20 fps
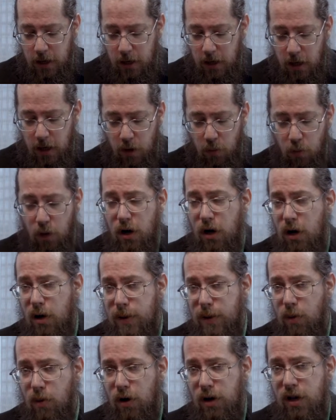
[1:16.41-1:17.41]
Uh, we're going to
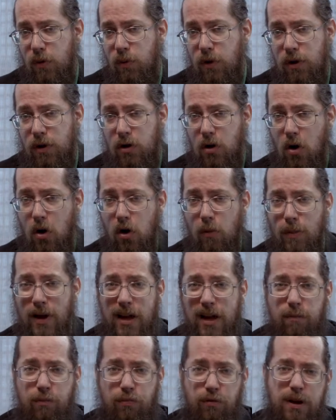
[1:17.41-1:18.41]
be working with Golem.
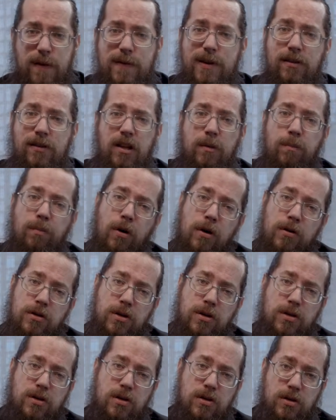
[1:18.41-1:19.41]
I had previously
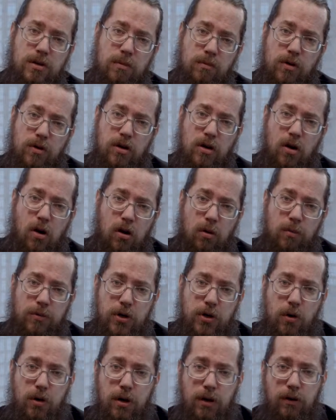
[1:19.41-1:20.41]
purchased some Golem
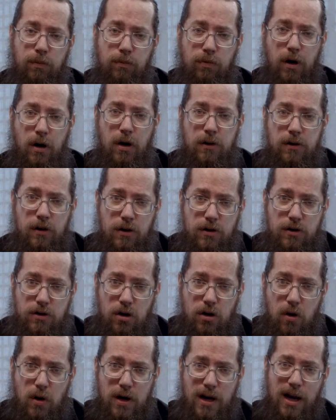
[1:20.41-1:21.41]
tokens prior to the
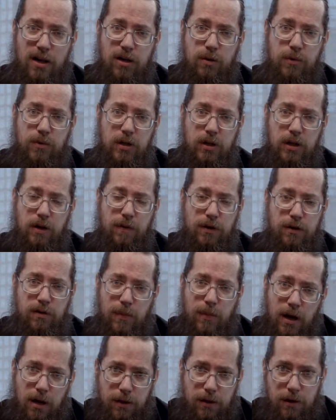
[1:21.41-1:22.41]
show and had them delivered to
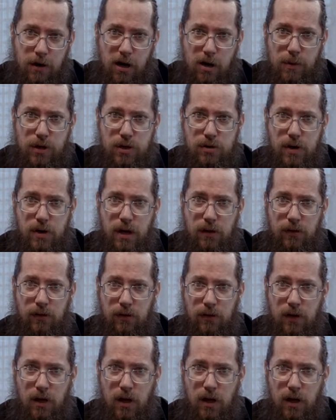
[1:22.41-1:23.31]
my Ethereum address.